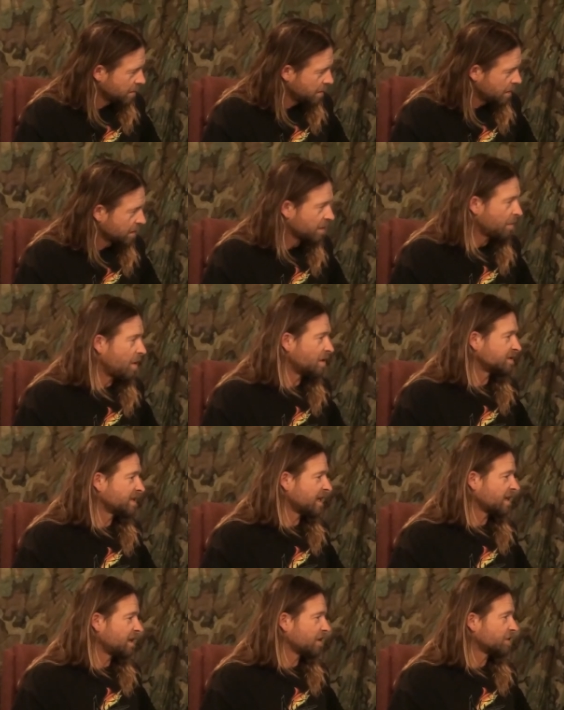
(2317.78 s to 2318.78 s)
Oh, come on. Is
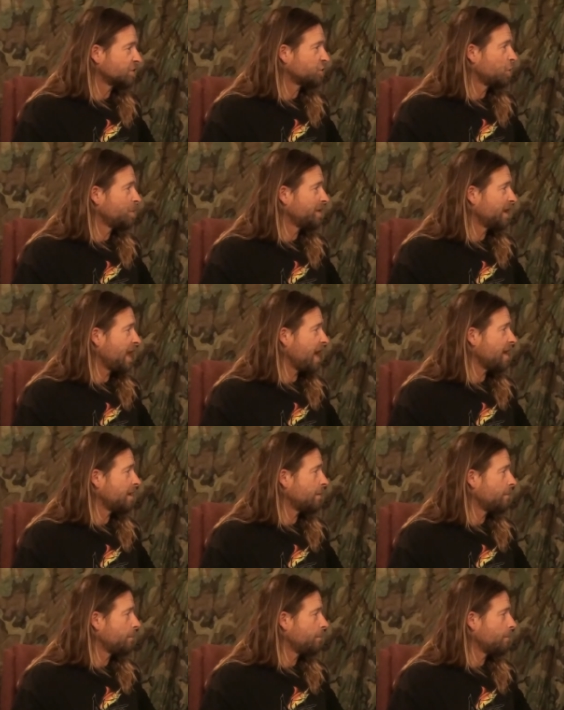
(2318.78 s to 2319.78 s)
that going to show me that?
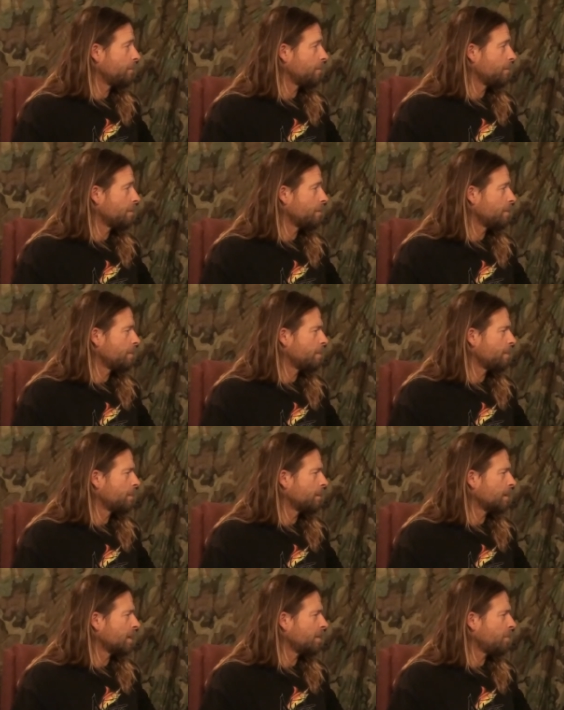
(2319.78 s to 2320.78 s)

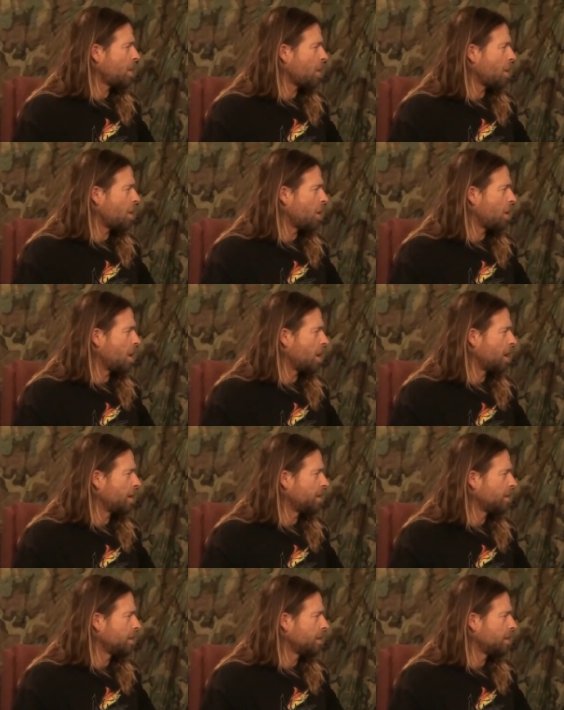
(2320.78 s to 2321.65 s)
Come on.